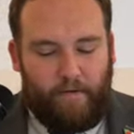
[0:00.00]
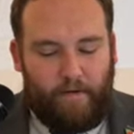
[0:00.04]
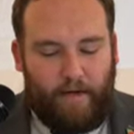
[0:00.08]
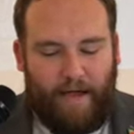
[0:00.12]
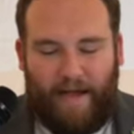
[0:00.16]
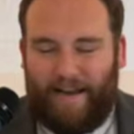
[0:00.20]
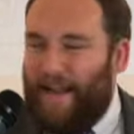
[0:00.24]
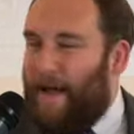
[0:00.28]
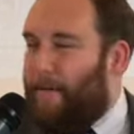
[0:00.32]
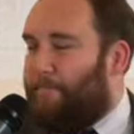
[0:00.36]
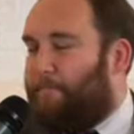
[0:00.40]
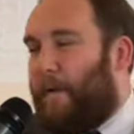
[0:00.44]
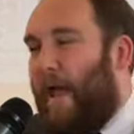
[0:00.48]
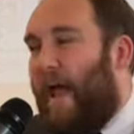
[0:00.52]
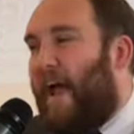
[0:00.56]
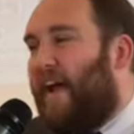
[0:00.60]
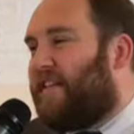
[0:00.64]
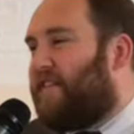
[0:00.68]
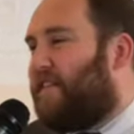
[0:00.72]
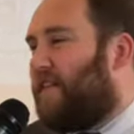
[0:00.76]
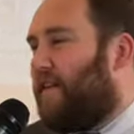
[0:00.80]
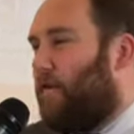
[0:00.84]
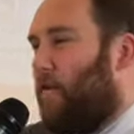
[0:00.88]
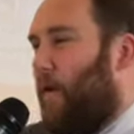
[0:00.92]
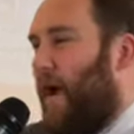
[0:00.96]
And that
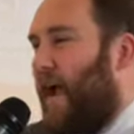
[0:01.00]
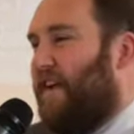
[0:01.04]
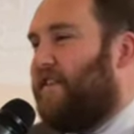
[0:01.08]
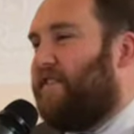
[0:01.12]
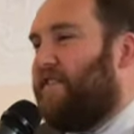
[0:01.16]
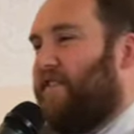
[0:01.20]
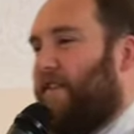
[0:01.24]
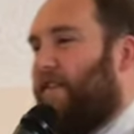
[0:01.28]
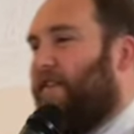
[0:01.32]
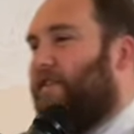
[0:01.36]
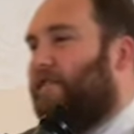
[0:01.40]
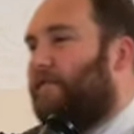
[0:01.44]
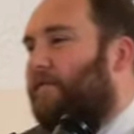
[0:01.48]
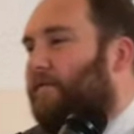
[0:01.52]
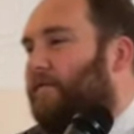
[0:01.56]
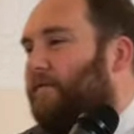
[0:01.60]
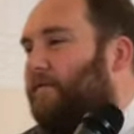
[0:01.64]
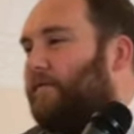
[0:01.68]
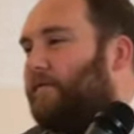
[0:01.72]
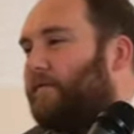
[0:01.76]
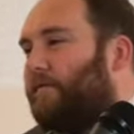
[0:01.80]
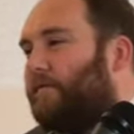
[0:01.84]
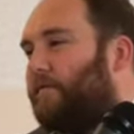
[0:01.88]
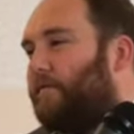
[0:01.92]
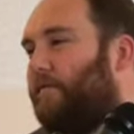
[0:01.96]
begs the question
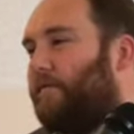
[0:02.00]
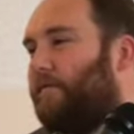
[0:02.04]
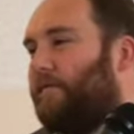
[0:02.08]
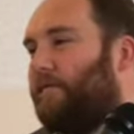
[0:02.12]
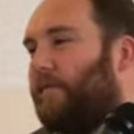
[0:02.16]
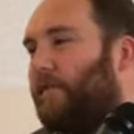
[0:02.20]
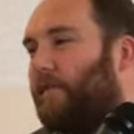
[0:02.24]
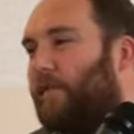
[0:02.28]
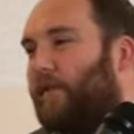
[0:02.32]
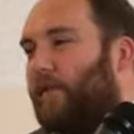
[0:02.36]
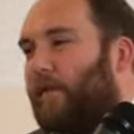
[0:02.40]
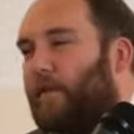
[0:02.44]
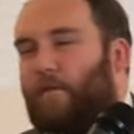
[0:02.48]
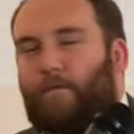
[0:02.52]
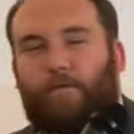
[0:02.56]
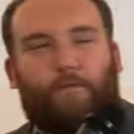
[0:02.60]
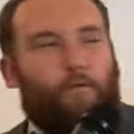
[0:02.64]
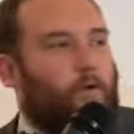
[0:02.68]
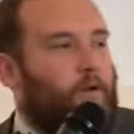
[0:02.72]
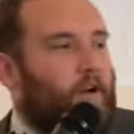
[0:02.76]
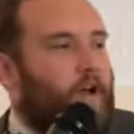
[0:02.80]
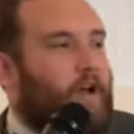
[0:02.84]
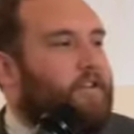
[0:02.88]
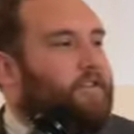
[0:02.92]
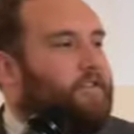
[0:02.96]

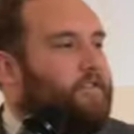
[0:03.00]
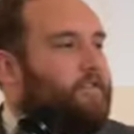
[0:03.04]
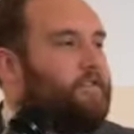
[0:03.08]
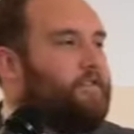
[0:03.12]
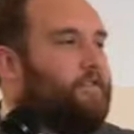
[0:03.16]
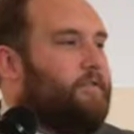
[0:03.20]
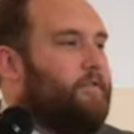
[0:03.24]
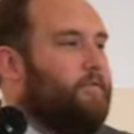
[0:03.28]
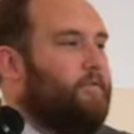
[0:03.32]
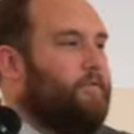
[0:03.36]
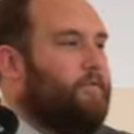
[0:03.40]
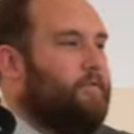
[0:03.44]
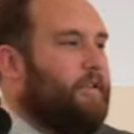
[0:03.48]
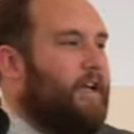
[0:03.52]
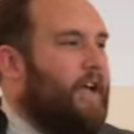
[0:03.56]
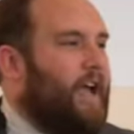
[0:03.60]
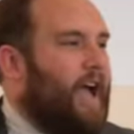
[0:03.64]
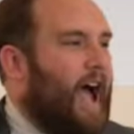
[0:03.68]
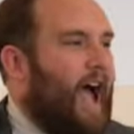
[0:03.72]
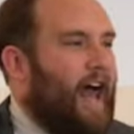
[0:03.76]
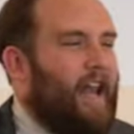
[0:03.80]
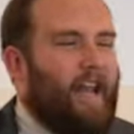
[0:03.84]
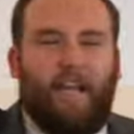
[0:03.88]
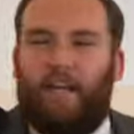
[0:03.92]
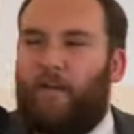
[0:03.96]
for us.
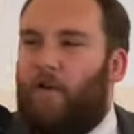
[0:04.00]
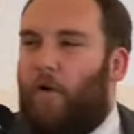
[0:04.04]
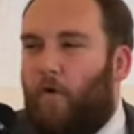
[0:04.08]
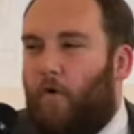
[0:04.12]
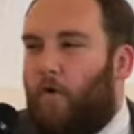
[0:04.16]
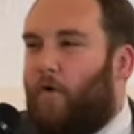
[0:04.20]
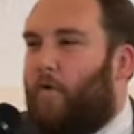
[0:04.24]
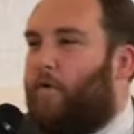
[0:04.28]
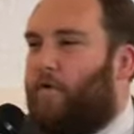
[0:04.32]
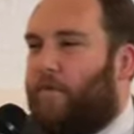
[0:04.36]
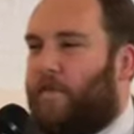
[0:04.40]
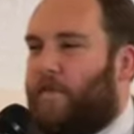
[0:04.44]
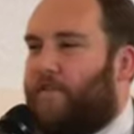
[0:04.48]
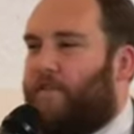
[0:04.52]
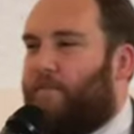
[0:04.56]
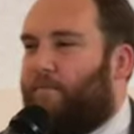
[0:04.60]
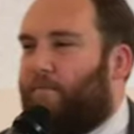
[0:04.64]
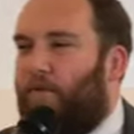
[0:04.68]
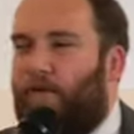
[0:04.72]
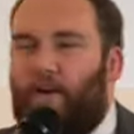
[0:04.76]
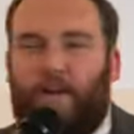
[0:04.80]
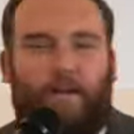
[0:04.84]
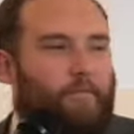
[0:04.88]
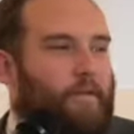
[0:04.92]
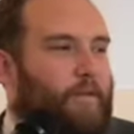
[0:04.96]
And I know this
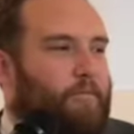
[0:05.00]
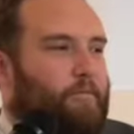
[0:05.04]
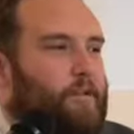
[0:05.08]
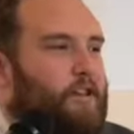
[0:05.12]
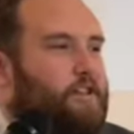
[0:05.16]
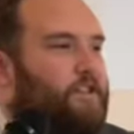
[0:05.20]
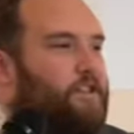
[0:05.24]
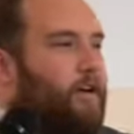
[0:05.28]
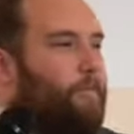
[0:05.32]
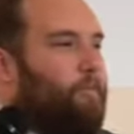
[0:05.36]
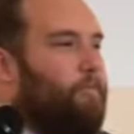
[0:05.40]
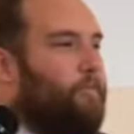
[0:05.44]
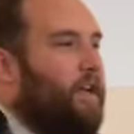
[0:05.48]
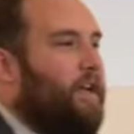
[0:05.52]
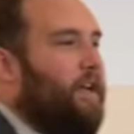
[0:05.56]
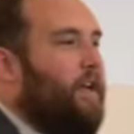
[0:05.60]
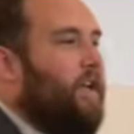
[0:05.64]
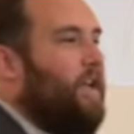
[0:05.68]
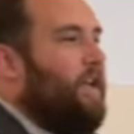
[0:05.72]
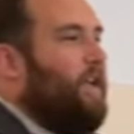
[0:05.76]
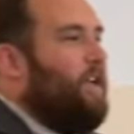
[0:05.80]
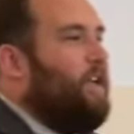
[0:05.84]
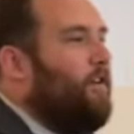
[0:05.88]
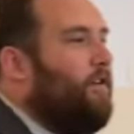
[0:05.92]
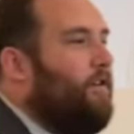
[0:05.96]
morning we've been jumping
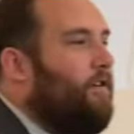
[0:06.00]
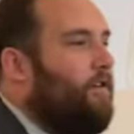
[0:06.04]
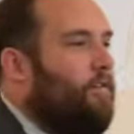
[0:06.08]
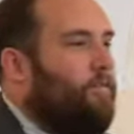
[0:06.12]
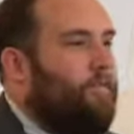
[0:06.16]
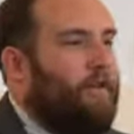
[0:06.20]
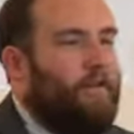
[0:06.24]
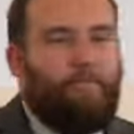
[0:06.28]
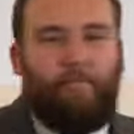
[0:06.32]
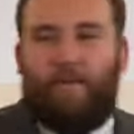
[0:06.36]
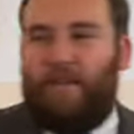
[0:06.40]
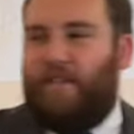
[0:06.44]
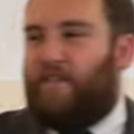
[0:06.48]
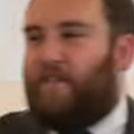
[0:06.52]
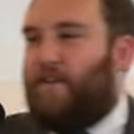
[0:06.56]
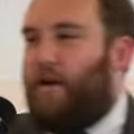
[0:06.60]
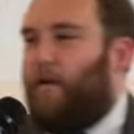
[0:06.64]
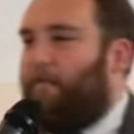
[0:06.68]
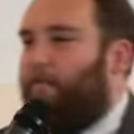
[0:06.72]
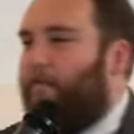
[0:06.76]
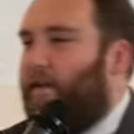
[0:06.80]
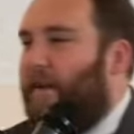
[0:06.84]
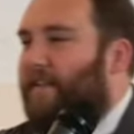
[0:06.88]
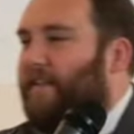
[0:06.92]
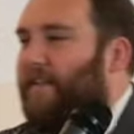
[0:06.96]
here and we've been
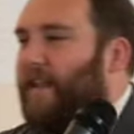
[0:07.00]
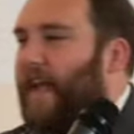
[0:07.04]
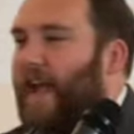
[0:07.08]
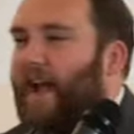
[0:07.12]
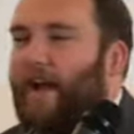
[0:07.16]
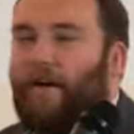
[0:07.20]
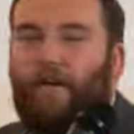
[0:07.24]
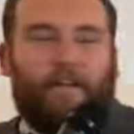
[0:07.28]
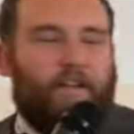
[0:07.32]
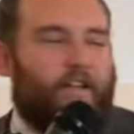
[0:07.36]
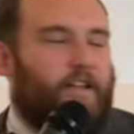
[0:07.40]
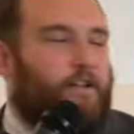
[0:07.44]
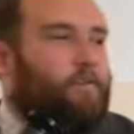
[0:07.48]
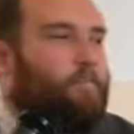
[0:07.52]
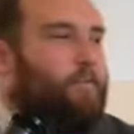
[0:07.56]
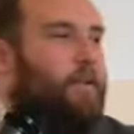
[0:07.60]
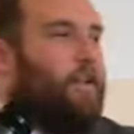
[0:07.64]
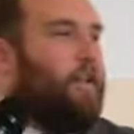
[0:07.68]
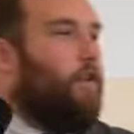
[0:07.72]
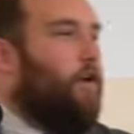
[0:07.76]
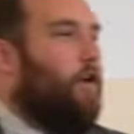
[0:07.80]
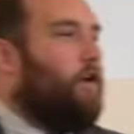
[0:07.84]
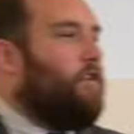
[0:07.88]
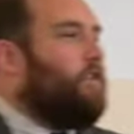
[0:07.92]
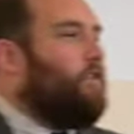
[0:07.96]
jumping there, and there's
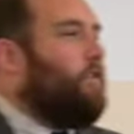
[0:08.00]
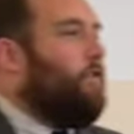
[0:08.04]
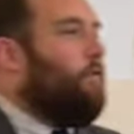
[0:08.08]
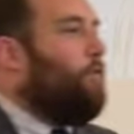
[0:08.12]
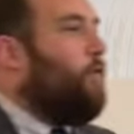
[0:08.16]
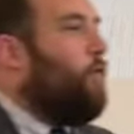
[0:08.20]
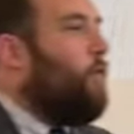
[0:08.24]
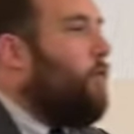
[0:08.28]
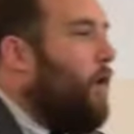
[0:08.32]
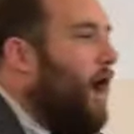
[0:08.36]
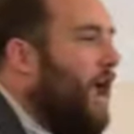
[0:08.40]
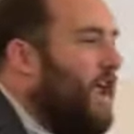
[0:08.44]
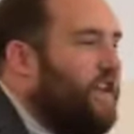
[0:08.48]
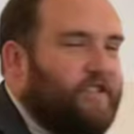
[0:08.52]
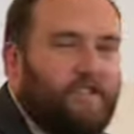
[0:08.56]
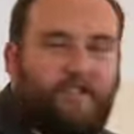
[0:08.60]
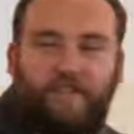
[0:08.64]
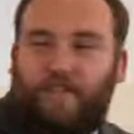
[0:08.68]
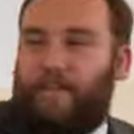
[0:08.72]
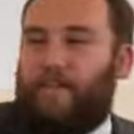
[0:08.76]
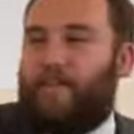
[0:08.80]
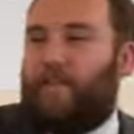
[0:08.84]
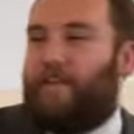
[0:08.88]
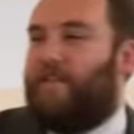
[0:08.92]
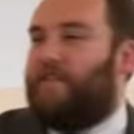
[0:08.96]
been lots of
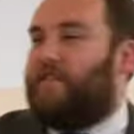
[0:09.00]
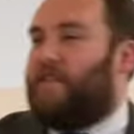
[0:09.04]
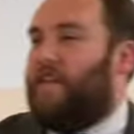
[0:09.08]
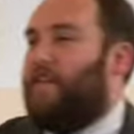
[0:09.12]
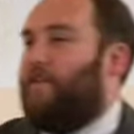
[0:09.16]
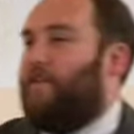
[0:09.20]
questions and